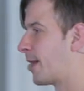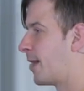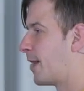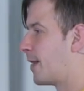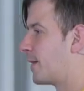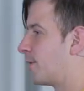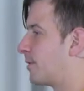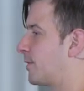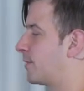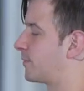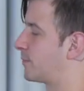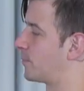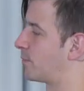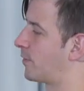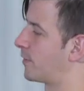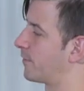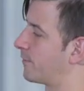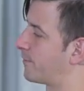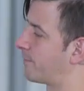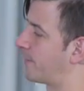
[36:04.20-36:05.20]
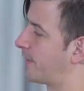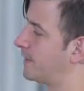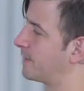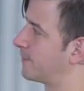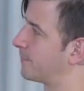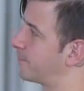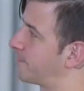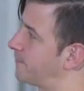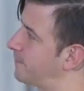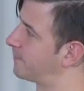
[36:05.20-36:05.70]
I don't want to fight
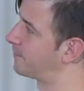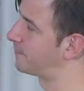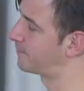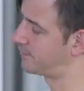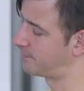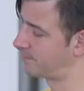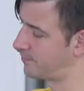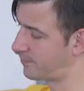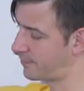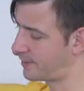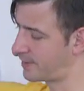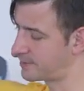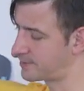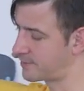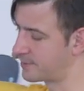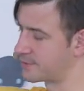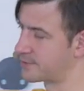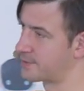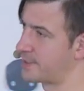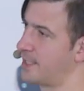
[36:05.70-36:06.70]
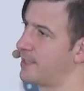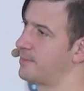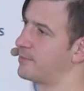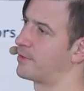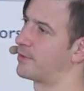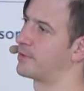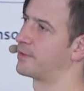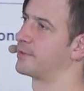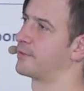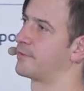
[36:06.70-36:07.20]
if that's the same
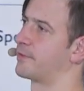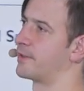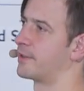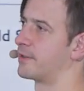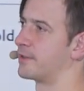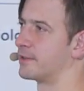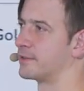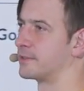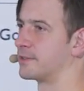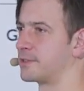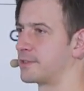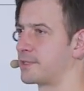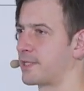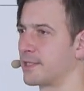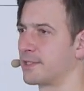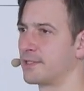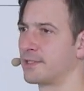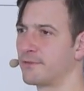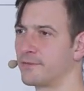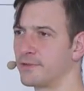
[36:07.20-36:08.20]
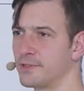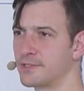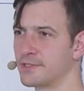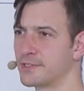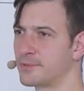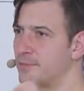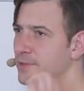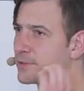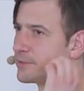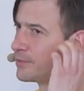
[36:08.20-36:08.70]
or if there are subtle
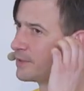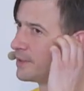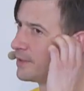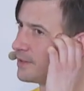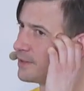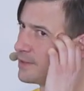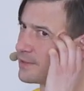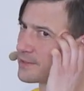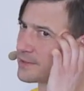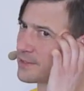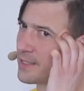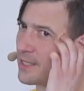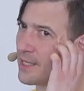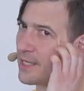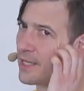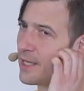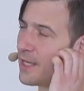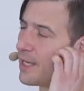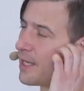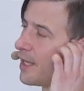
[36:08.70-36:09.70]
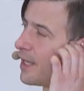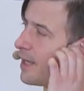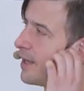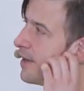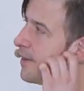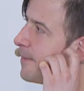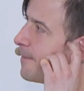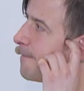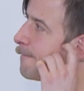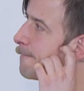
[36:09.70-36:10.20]
differences between these
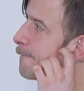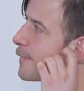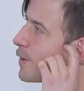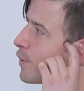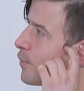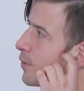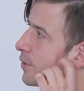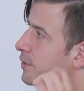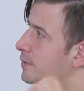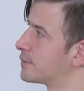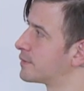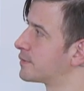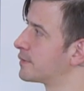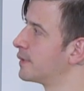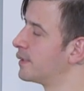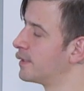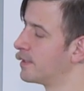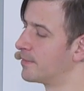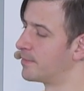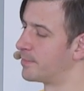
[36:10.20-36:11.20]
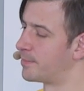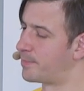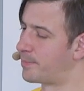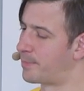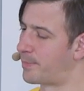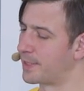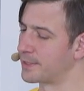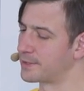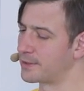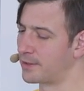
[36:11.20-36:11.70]
um, words.
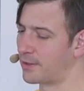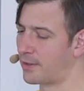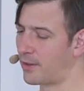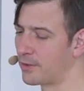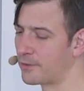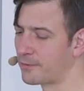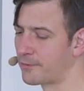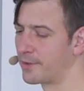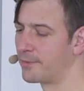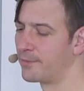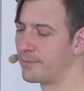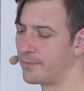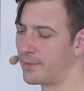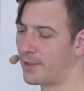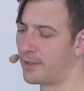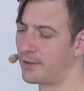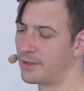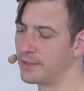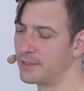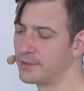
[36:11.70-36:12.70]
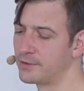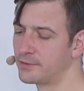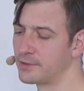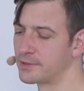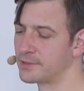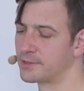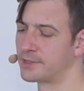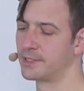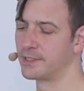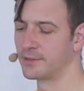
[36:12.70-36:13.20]
But all of them are
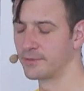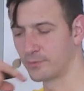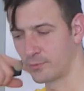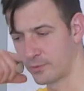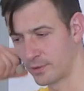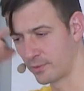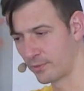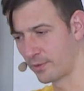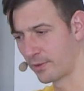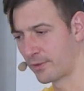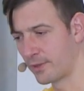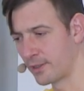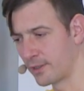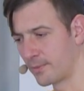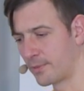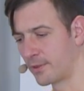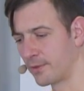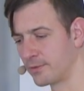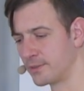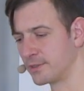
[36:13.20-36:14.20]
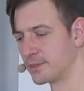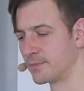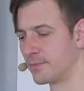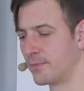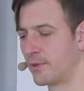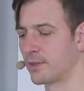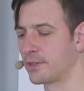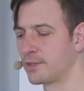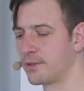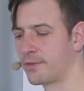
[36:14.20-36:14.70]
interesting when we think about these
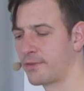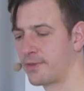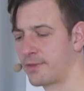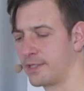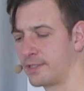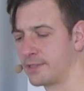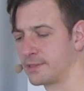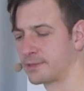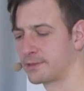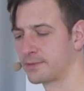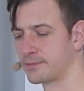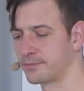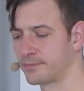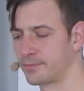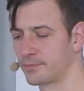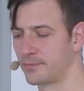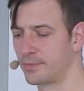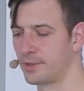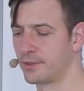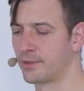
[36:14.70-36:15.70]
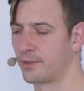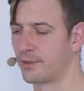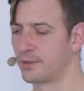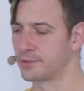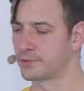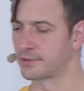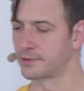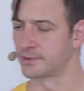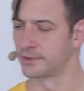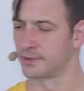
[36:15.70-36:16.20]
model things
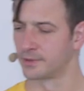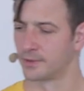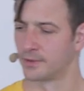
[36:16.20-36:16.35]
because